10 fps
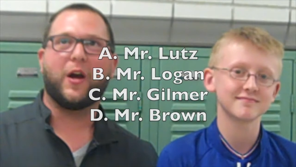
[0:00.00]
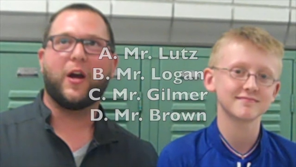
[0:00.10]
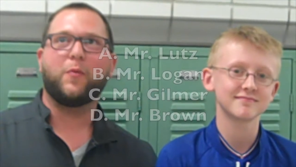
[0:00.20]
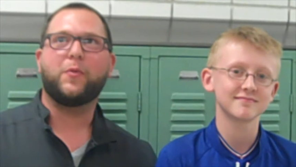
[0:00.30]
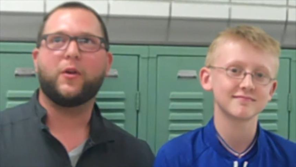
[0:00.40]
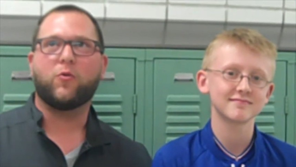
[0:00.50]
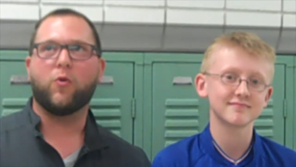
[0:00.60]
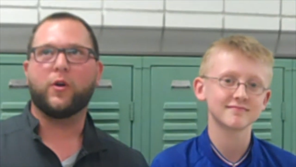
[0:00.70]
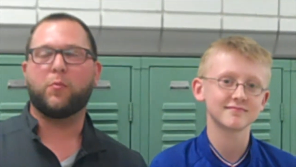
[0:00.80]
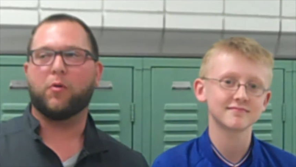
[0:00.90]
Speaker 1: probably be
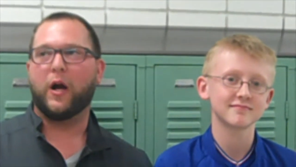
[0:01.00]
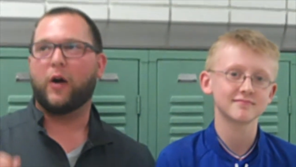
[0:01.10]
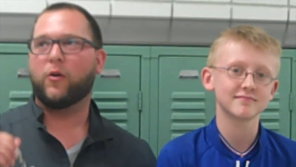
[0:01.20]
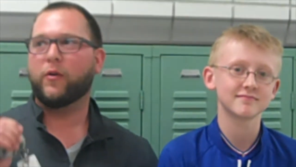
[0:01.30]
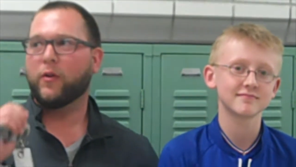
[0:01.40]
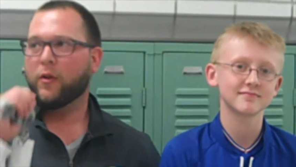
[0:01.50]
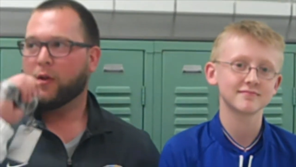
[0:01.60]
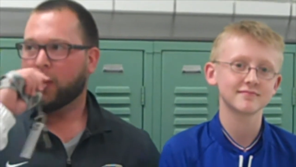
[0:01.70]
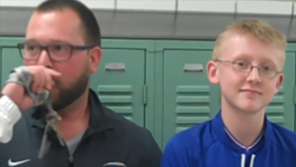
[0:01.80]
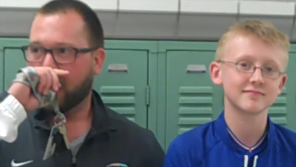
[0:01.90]
Courtney Brown.
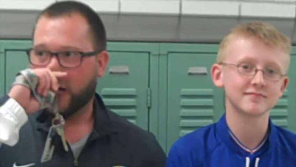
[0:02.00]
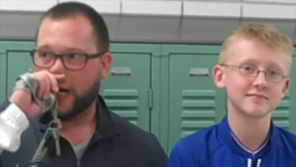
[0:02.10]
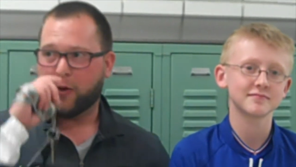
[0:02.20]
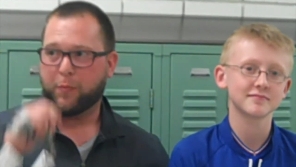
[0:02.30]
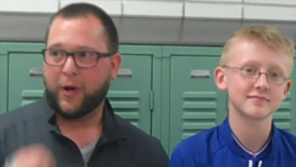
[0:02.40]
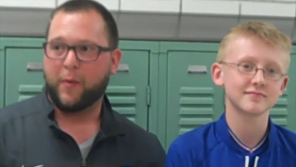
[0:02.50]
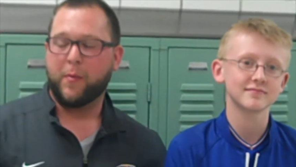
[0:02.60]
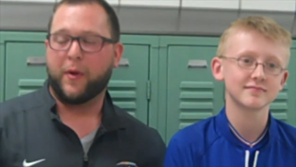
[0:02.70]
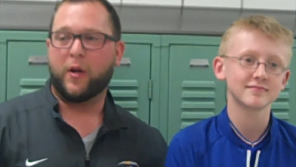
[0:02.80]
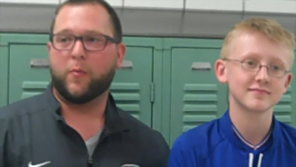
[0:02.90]
Uh, would
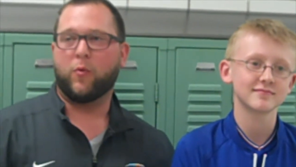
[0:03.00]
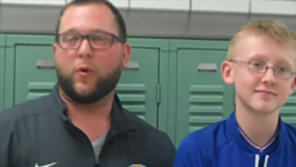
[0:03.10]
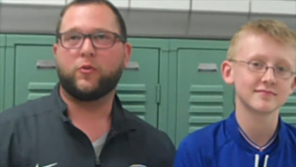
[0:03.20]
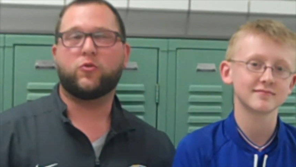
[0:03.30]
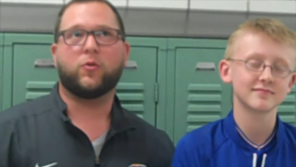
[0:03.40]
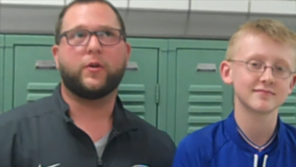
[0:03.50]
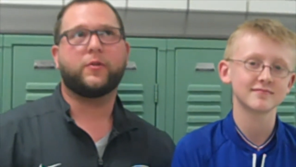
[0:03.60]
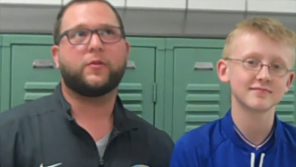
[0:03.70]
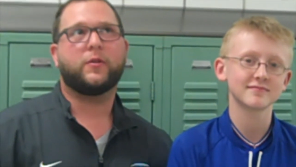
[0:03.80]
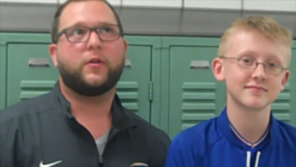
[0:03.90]
probably be my number one
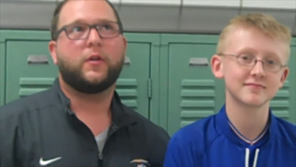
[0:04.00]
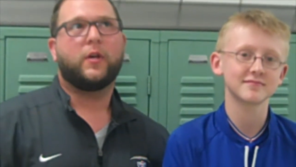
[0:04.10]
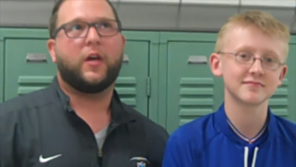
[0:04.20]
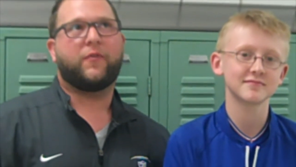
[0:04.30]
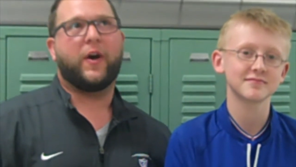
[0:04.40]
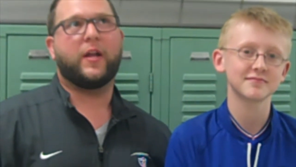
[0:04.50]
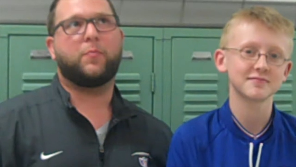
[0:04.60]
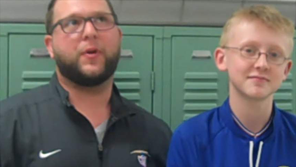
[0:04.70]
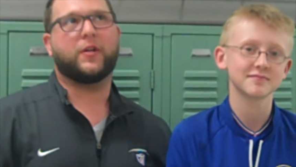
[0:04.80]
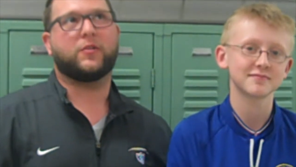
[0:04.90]
choice. If I
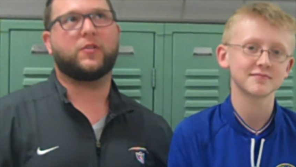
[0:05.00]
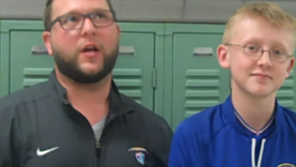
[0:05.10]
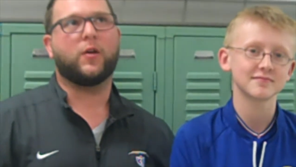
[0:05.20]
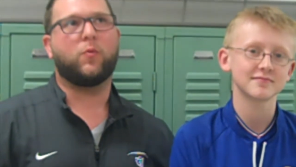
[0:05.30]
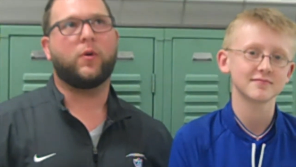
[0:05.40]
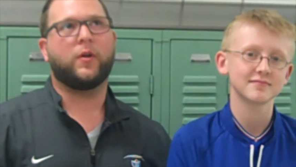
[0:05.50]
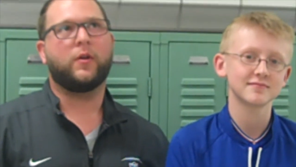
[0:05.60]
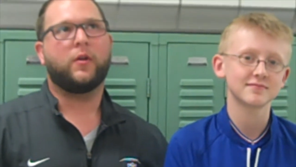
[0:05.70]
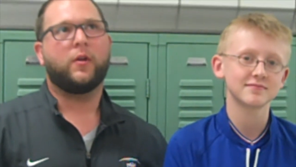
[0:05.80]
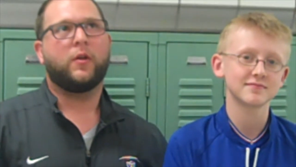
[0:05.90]
had to pick a second
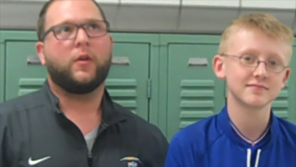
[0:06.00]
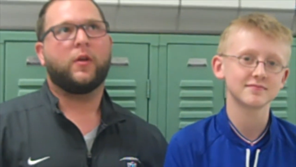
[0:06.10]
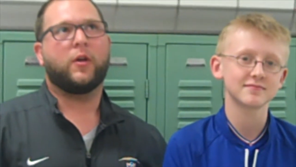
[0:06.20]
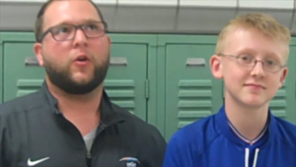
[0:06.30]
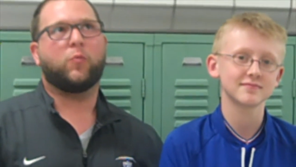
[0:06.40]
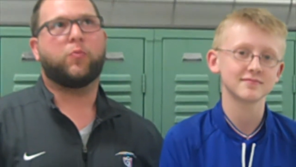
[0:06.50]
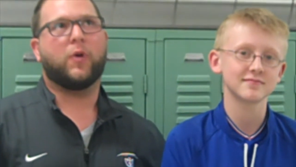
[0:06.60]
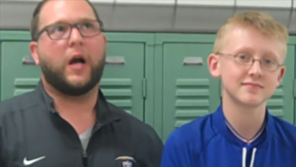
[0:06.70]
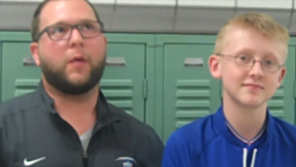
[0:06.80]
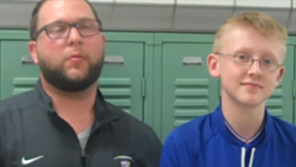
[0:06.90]
one, it would
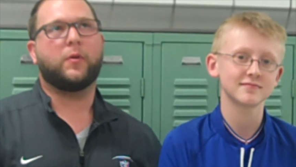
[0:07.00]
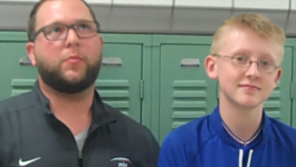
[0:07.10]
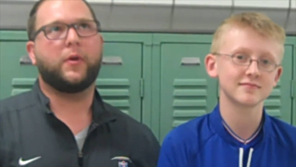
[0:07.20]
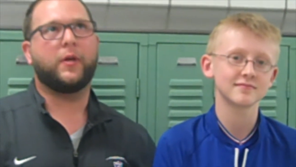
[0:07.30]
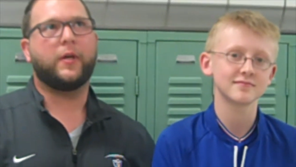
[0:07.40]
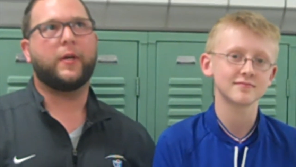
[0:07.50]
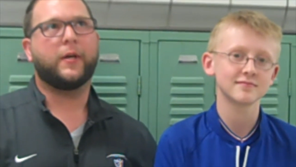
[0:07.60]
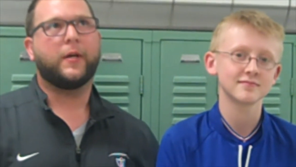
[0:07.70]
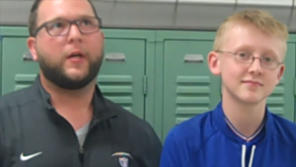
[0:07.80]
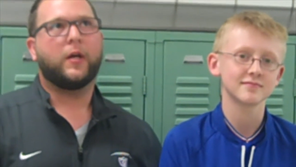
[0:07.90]
probably
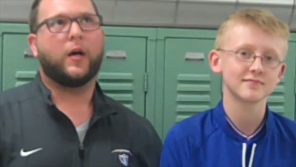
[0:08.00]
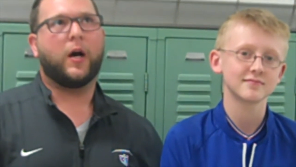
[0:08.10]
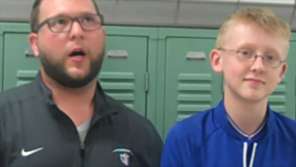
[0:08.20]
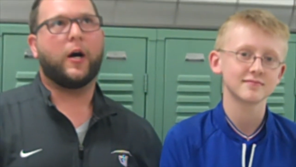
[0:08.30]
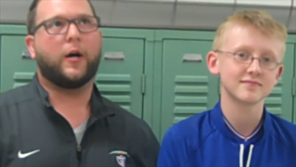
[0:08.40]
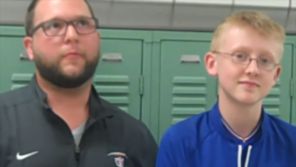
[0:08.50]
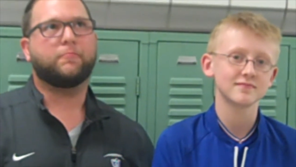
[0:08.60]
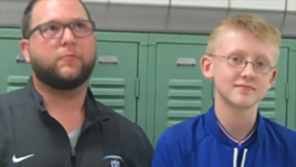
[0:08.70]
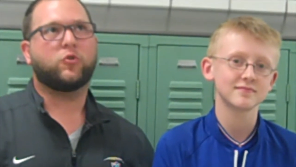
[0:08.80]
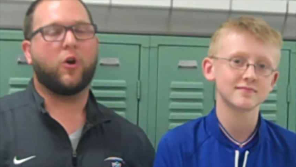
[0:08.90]
be uh,
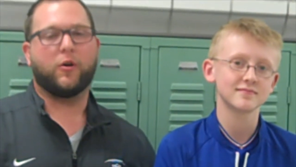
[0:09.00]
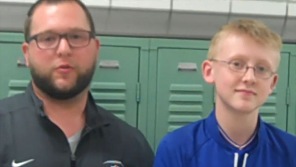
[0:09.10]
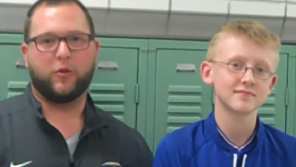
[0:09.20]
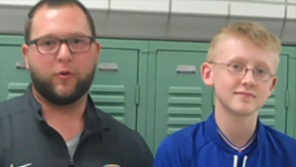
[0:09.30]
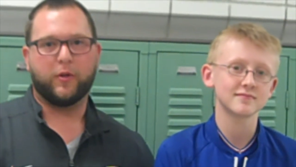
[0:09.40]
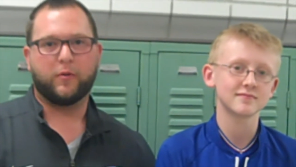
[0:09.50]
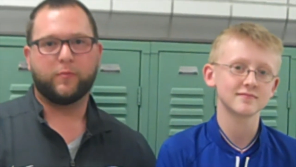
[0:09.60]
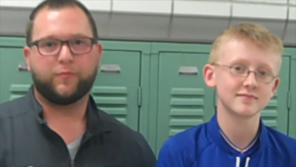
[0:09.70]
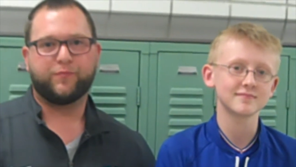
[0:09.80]
Charles Logan.